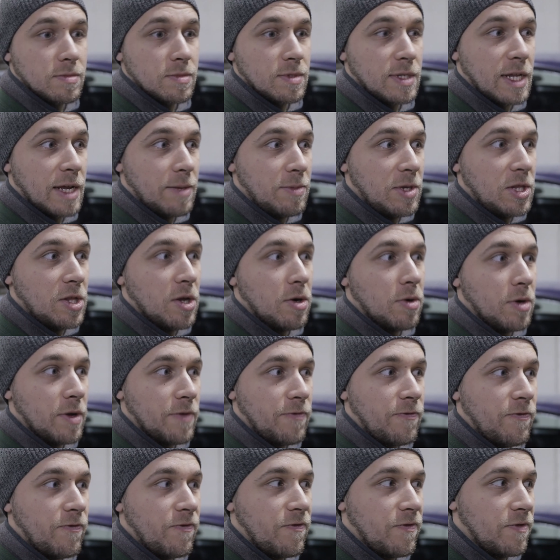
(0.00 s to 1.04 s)
let me know
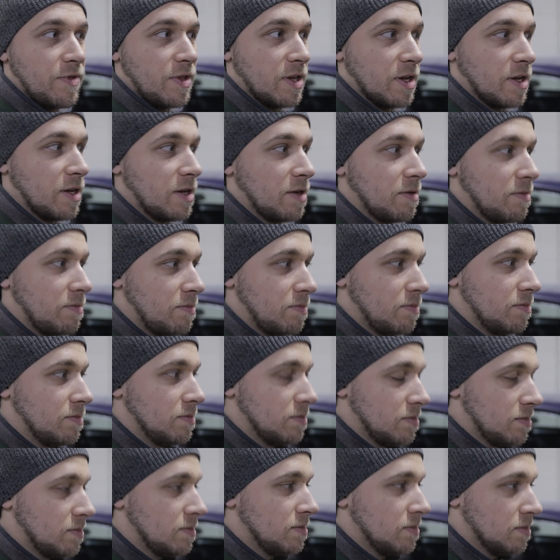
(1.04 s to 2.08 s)
if the
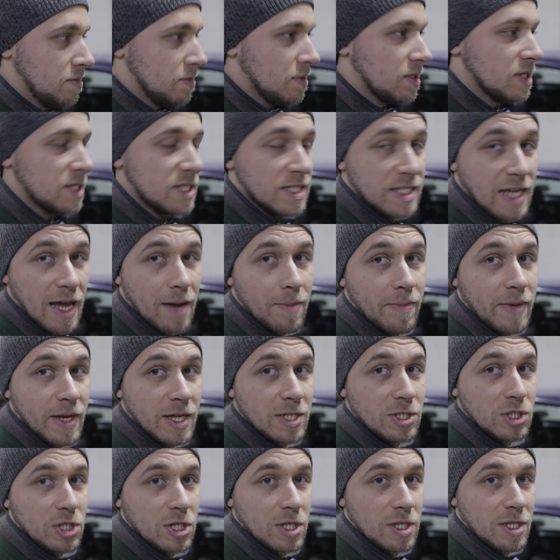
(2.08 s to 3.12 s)
Saab
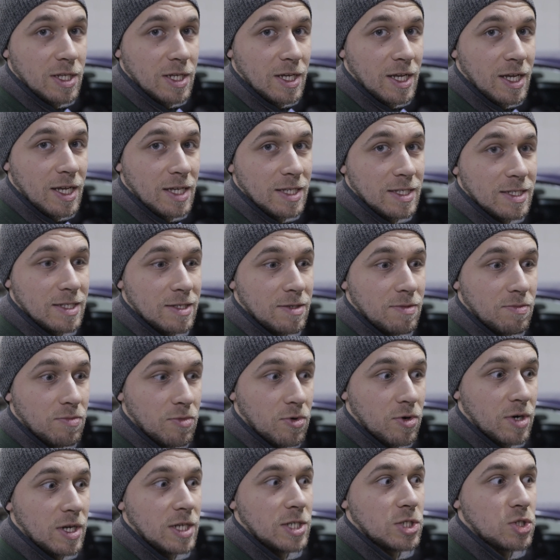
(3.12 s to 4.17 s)
engine is
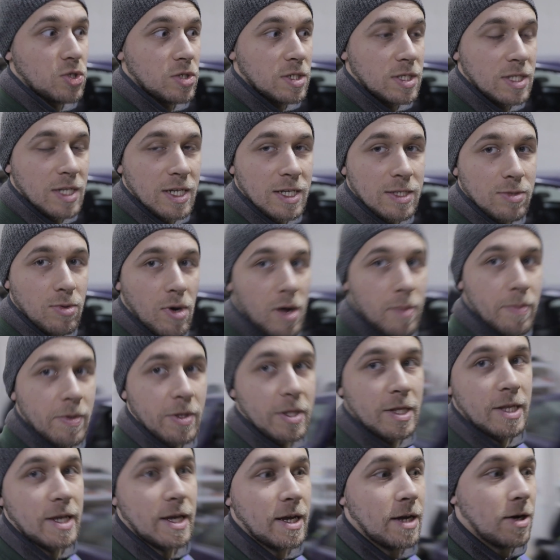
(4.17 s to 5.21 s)
more interesting
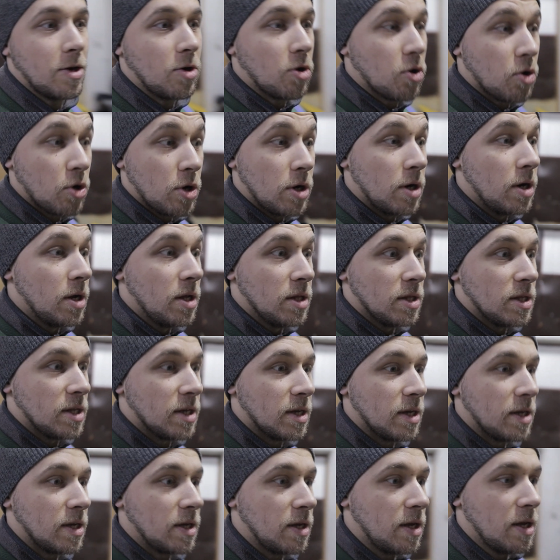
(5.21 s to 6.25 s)
swap or
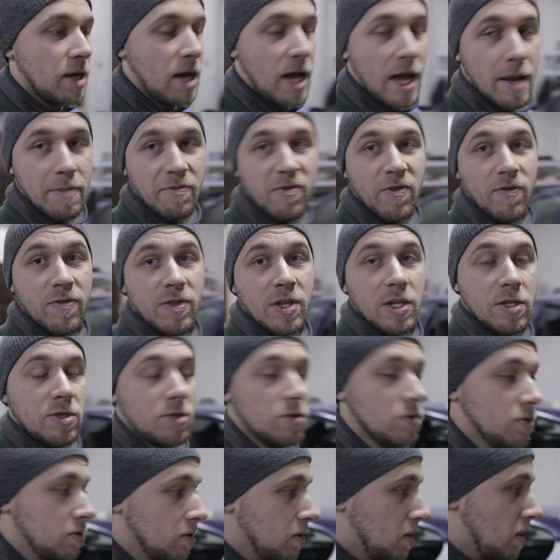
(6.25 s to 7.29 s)
the
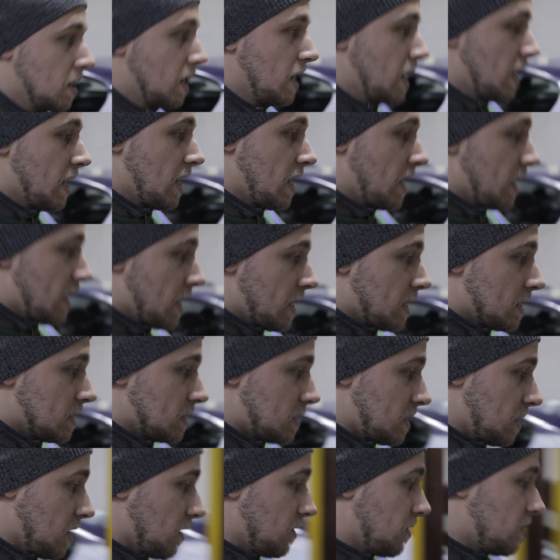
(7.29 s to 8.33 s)
M52.
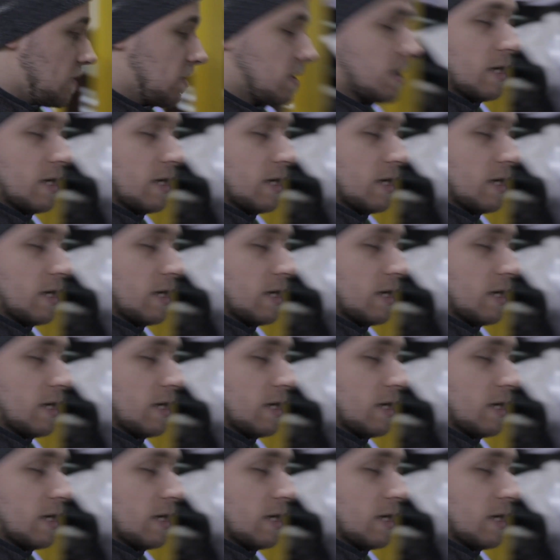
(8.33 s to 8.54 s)
The other